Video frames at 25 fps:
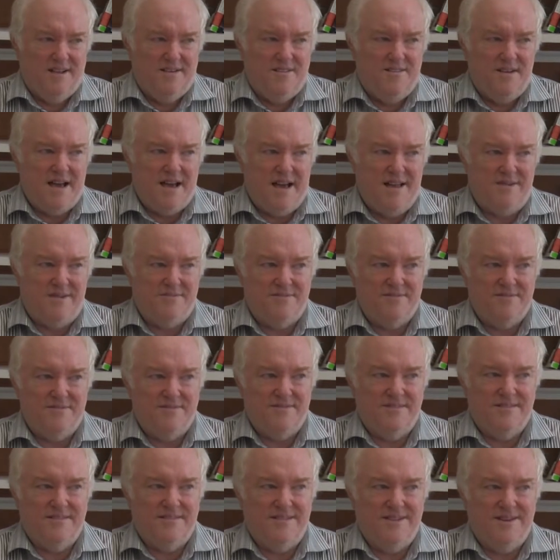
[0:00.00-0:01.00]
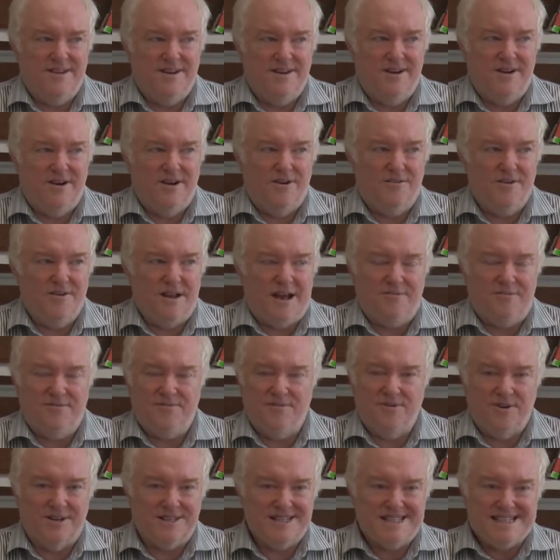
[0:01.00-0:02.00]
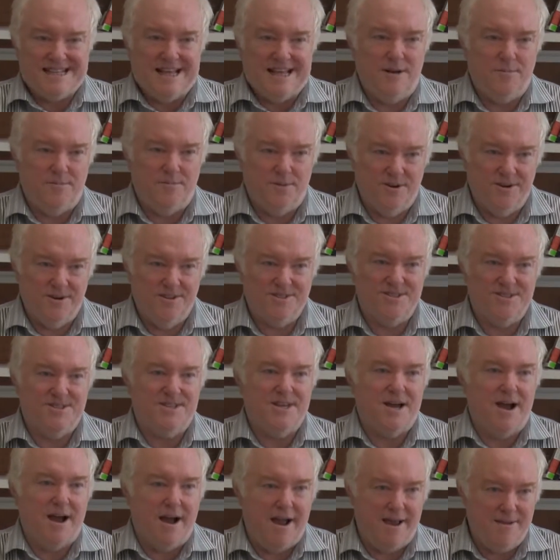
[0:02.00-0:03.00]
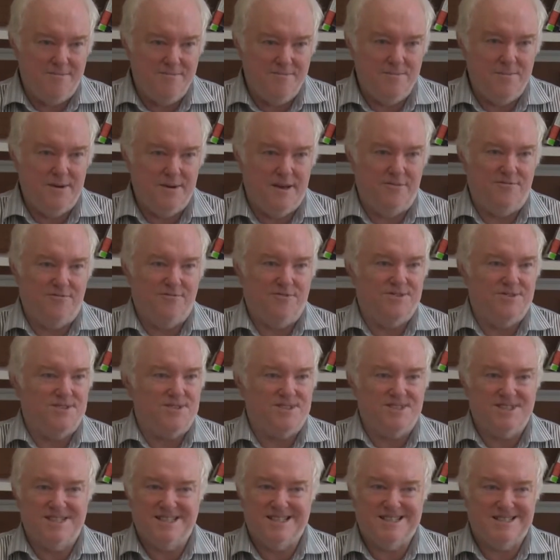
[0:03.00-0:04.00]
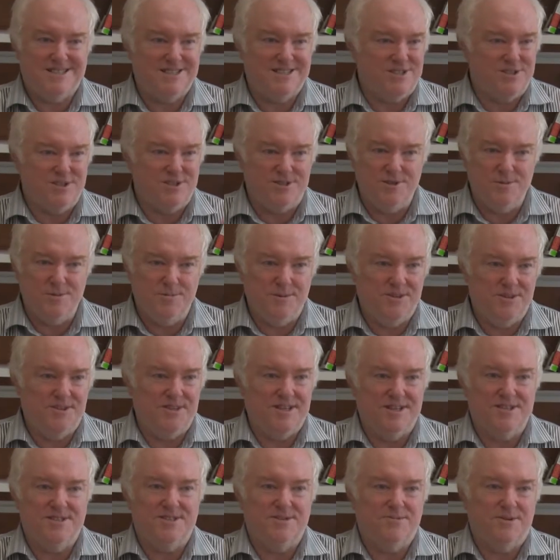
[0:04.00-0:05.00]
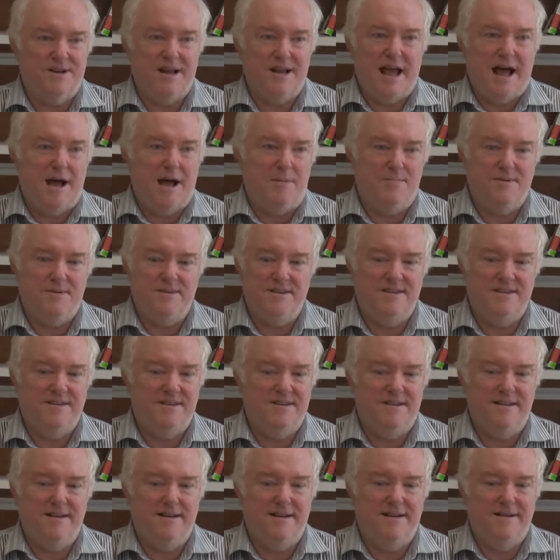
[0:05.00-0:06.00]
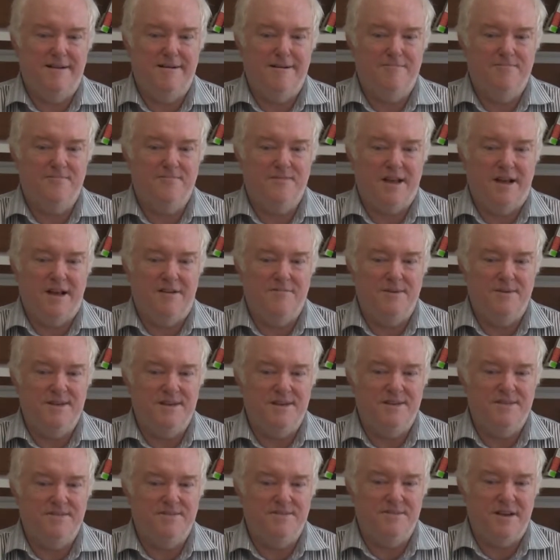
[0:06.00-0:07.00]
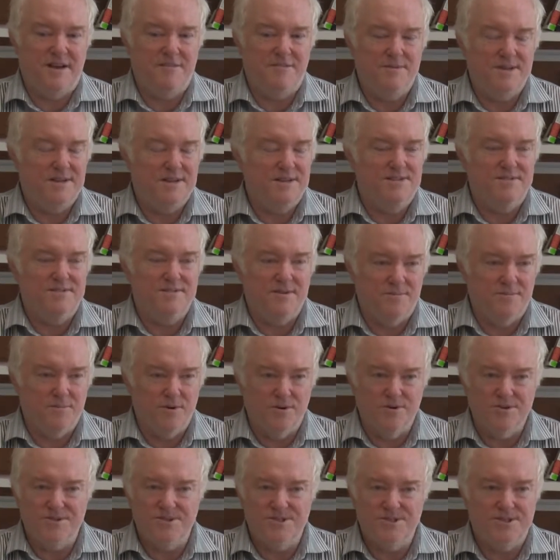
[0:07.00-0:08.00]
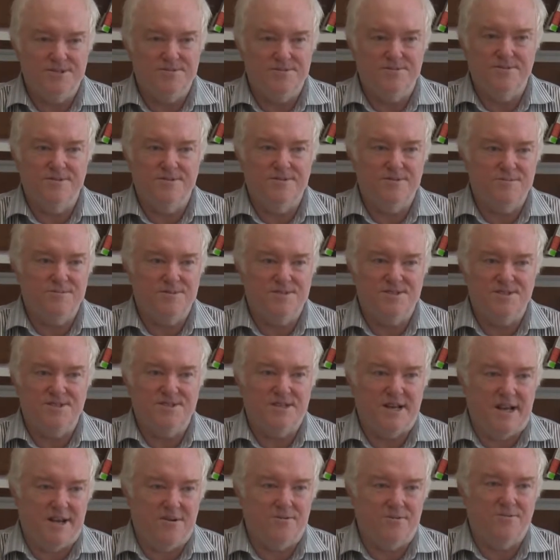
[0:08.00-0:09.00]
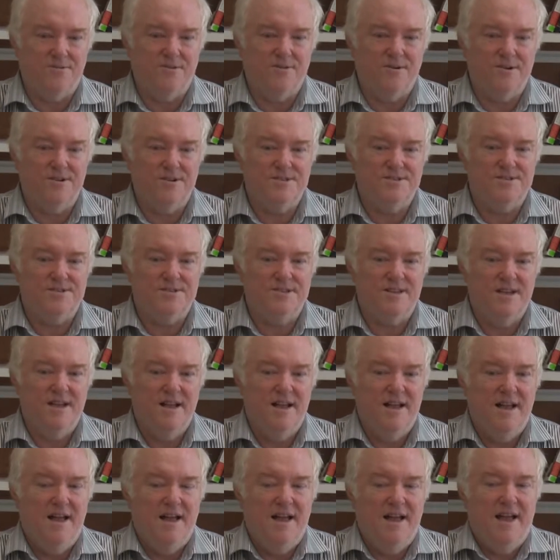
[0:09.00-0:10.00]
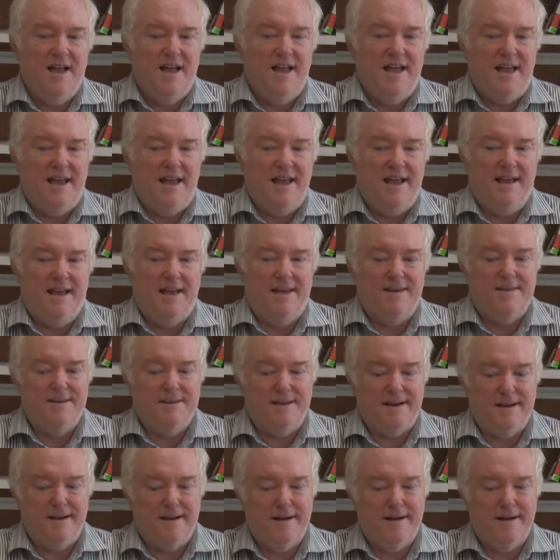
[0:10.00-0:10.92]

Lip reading: not for extended periods of time, but for just stupid things that would happen. I've been in emergency rooms and psych wards, and